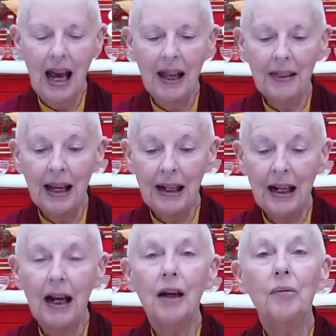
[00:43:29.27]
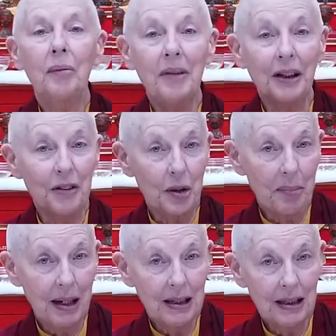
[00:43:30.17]
And then when we go to
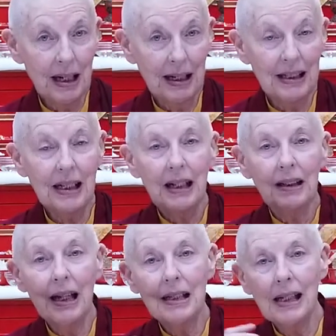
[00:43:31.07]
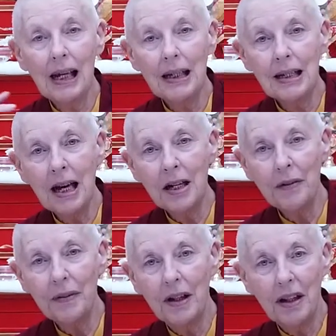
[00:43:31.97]
bed at night, that's like a kind
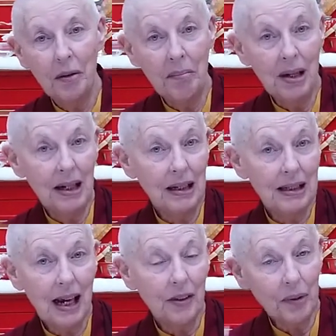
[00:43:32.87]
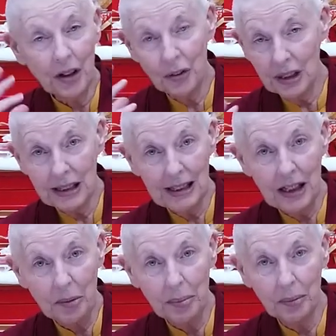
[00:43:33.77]
of mini death. We go to
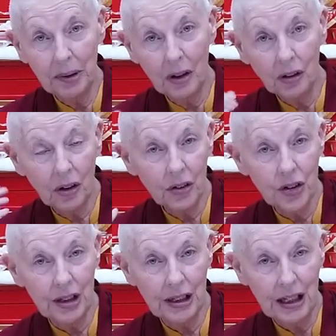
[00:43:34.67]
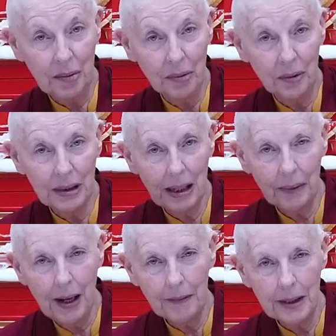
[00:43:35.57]
sleep. We're not conscious anymore. It's like
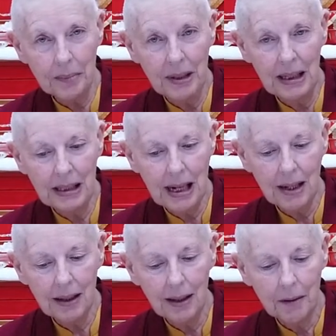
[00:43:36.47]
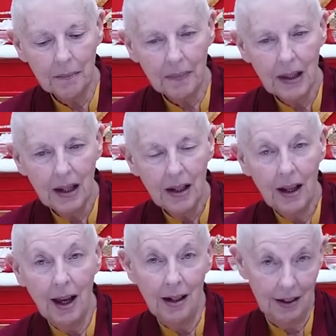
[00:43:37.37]
we have this mini death.
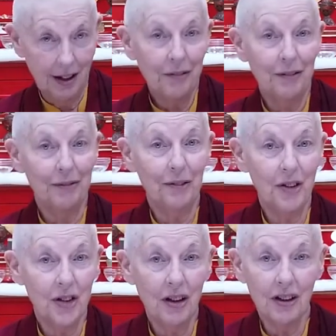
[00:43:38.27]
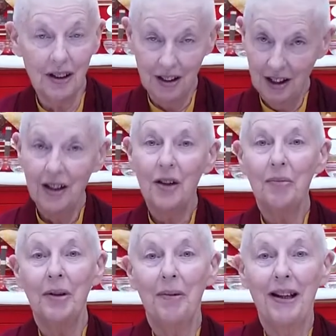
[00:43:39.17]
And if we're fortunate,
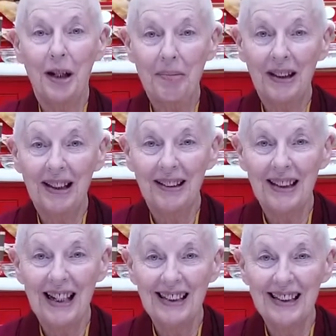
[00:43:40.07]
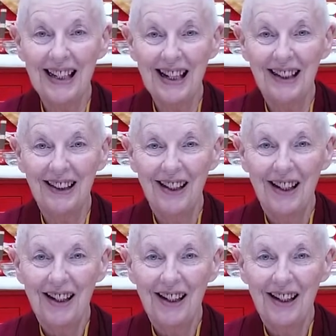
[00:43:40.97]
we wake up again the next day